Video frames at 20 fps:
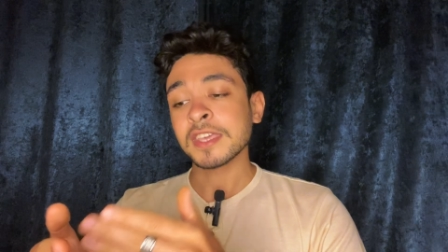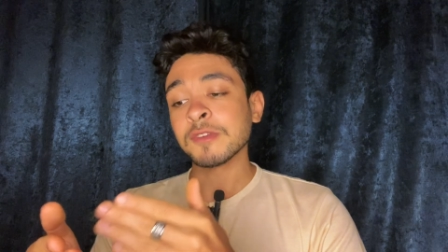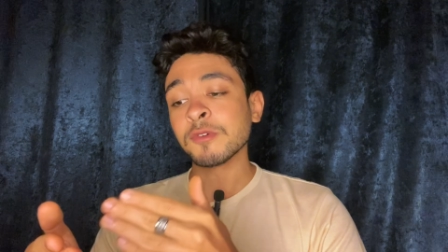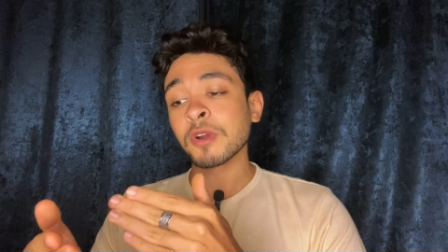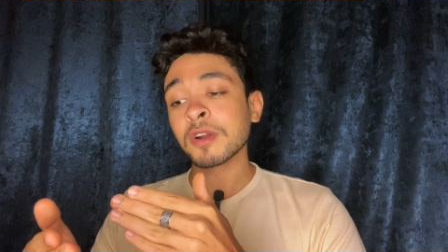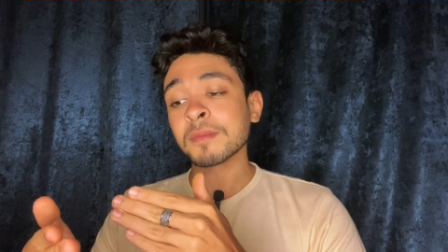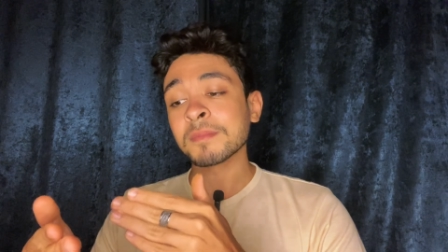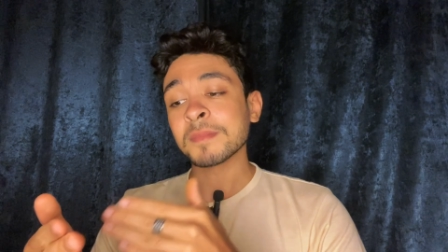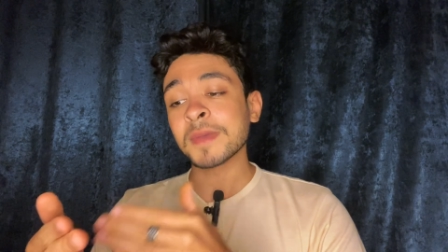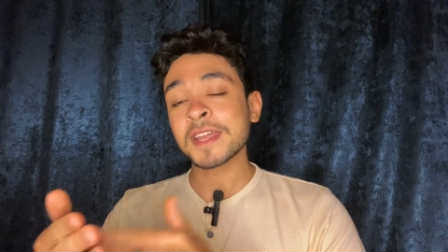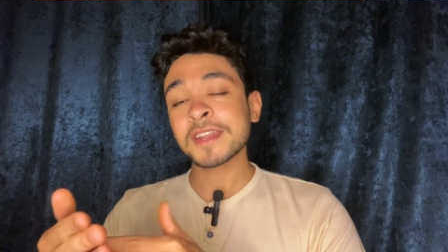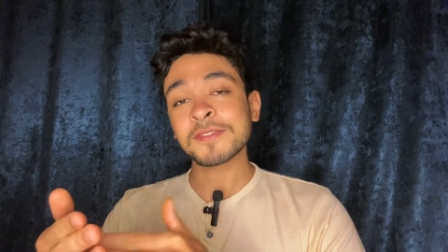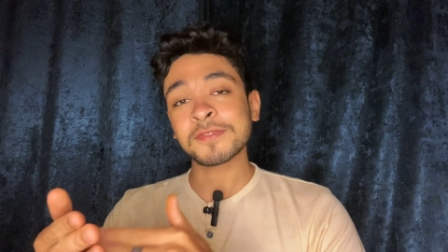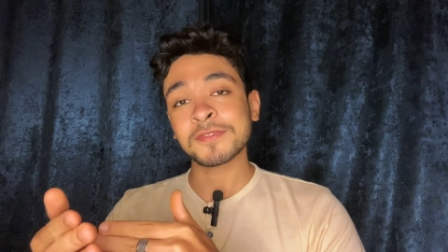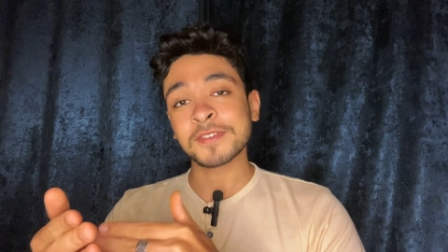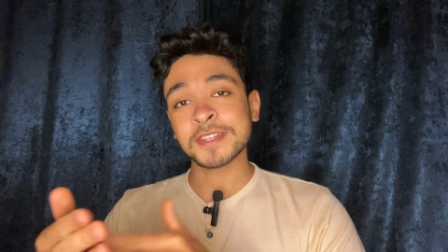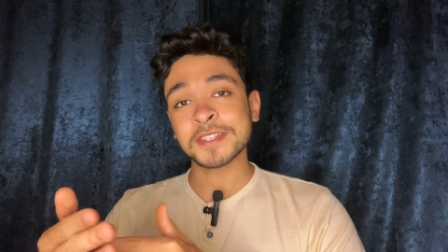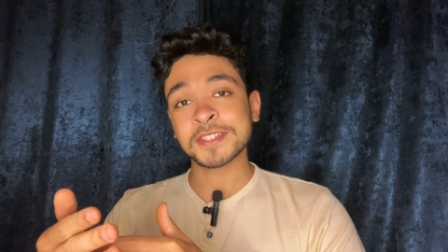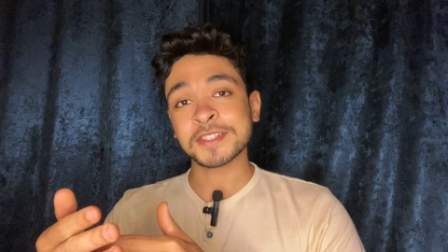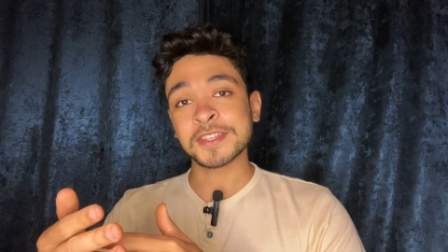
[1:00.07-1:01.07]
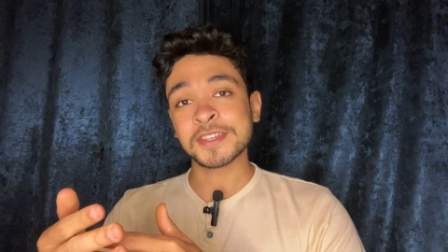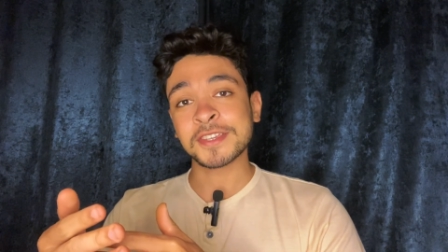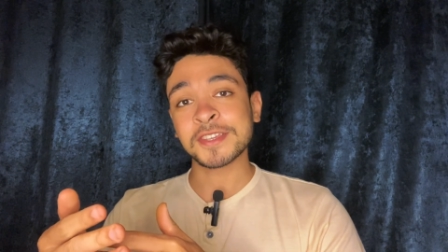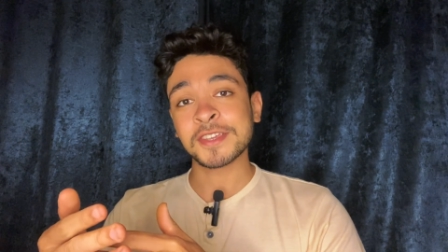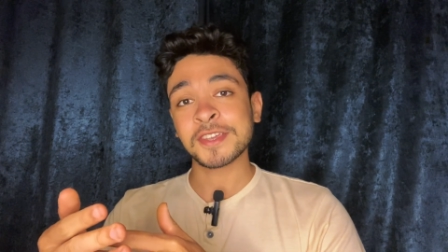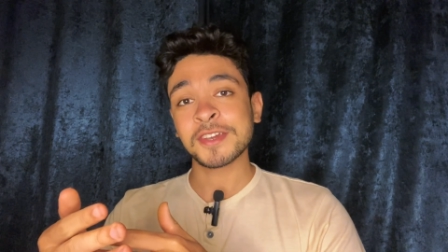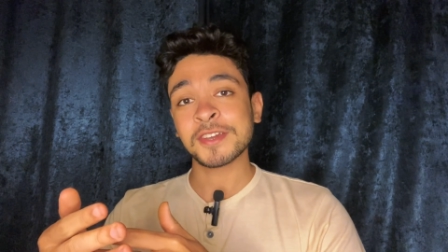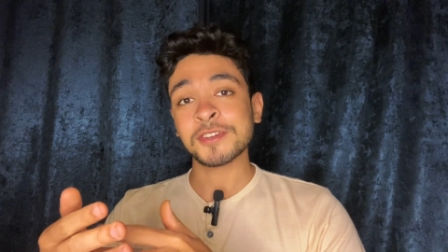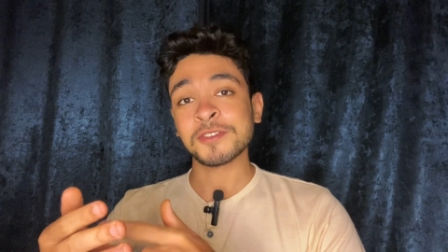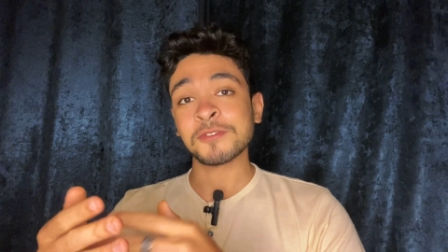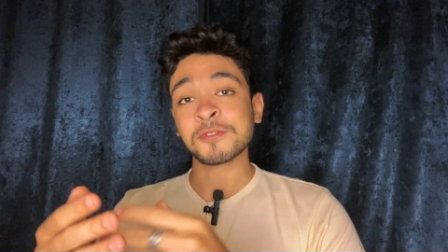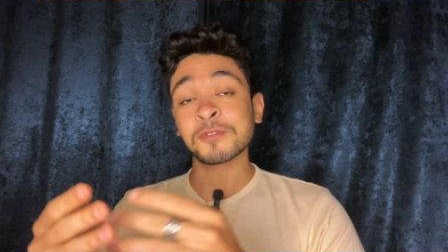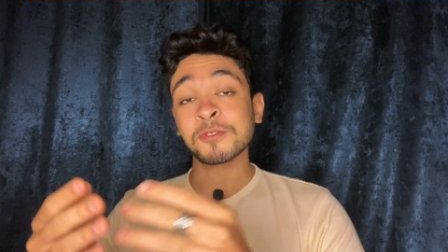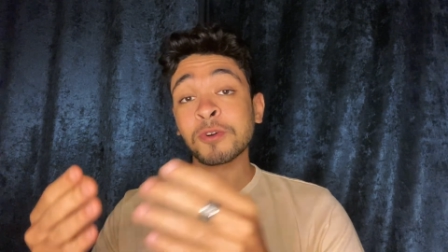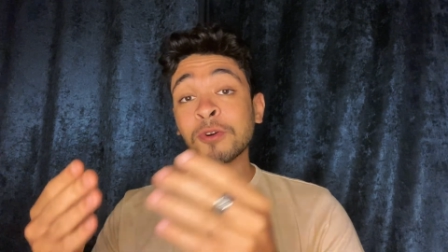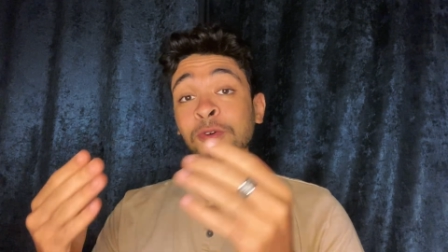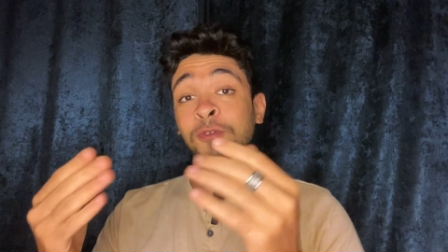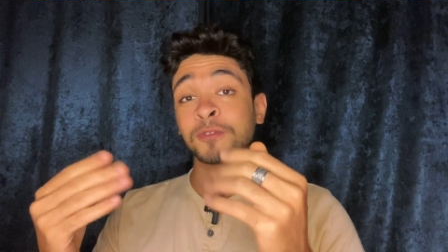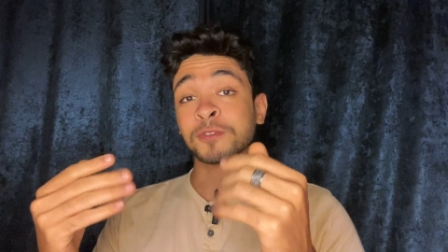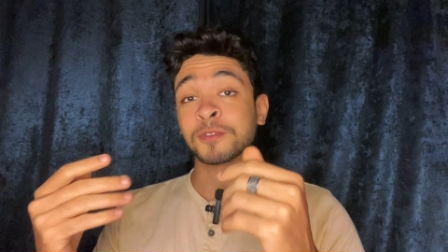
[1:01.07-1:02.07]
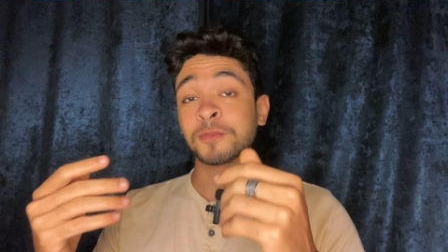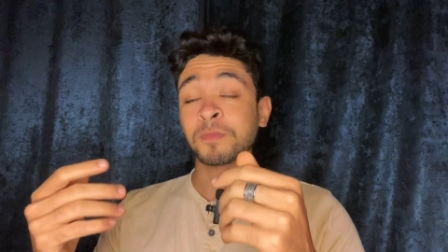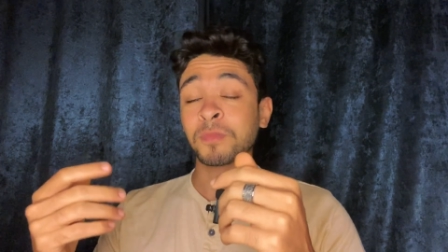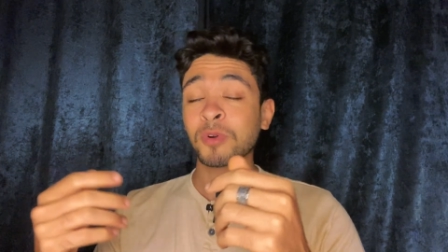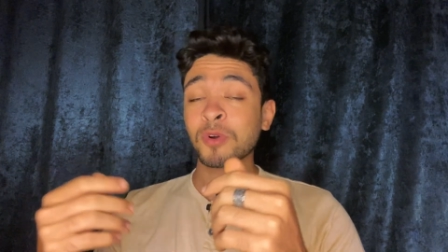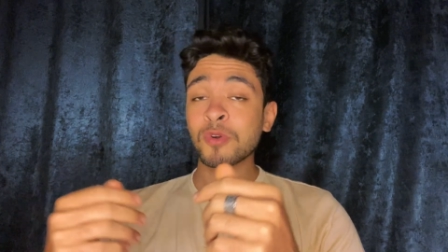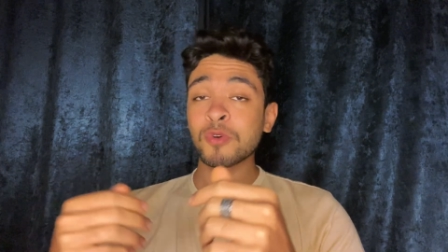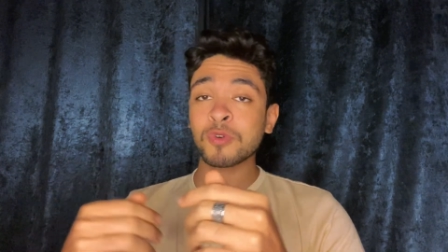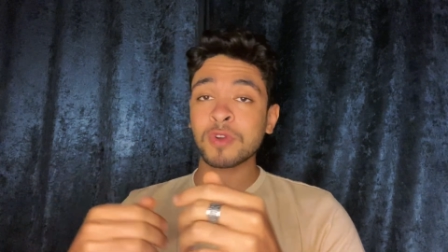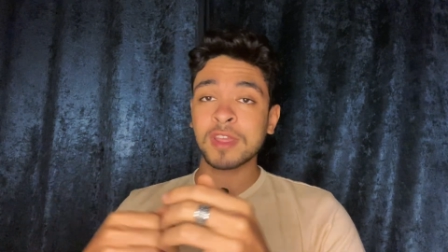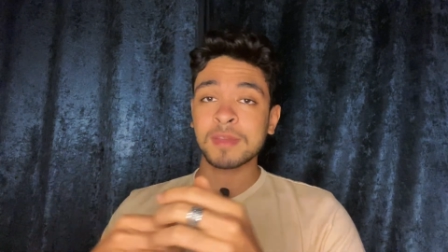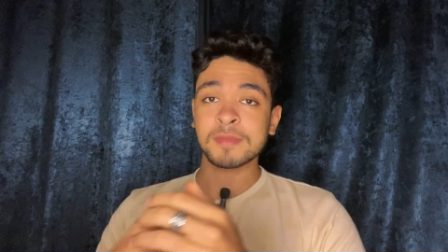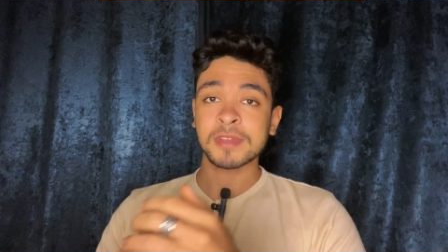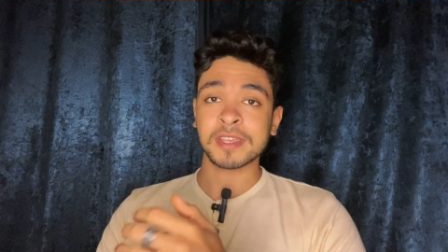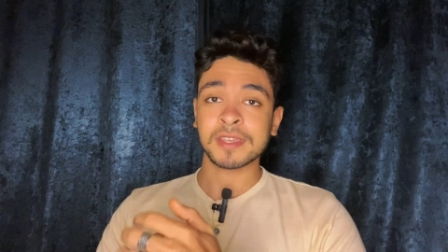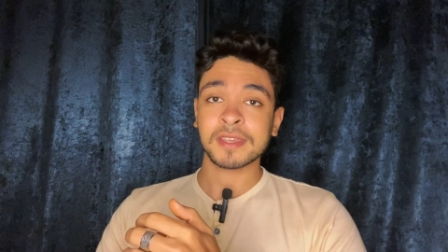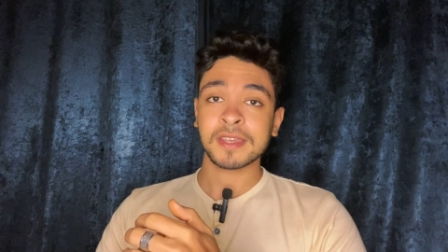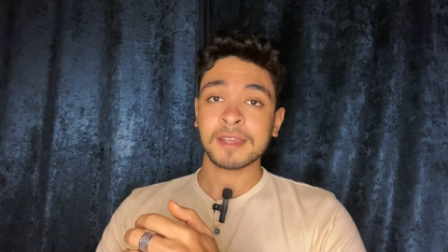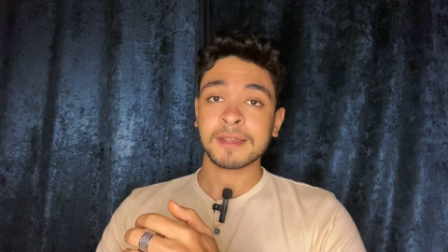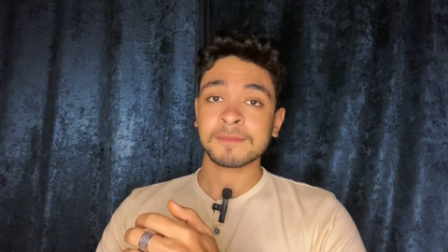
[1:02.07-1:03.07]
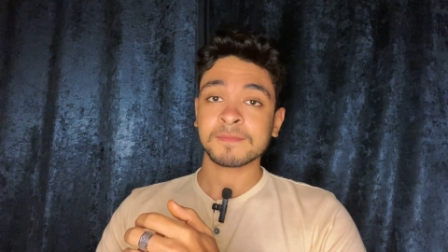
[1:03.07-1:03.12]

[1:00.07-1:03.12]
You are manifesting your old programming.